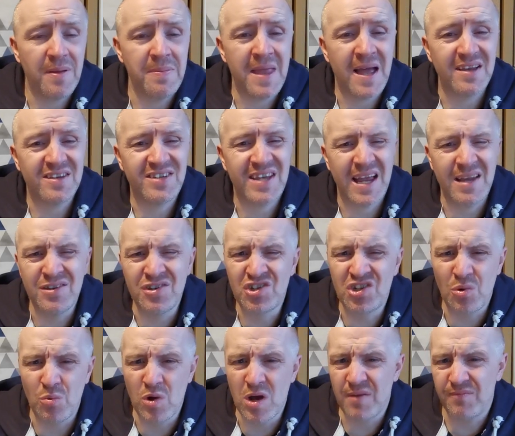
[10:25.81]
and that tends
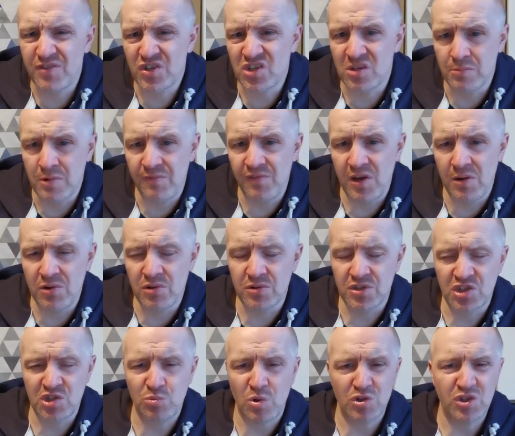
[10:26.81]
to work for some of you and
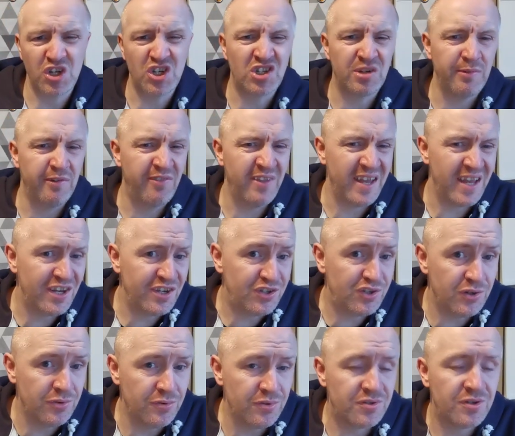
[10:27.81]
squashes some of the
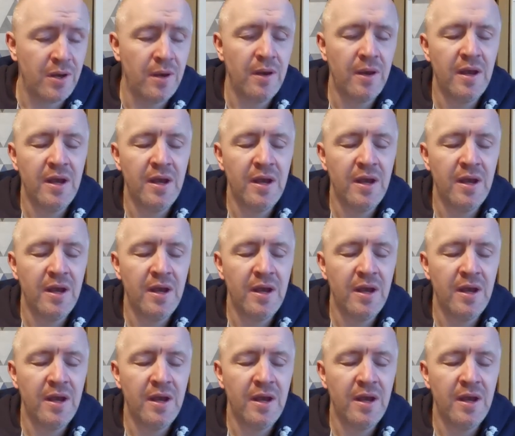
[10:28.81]
issues.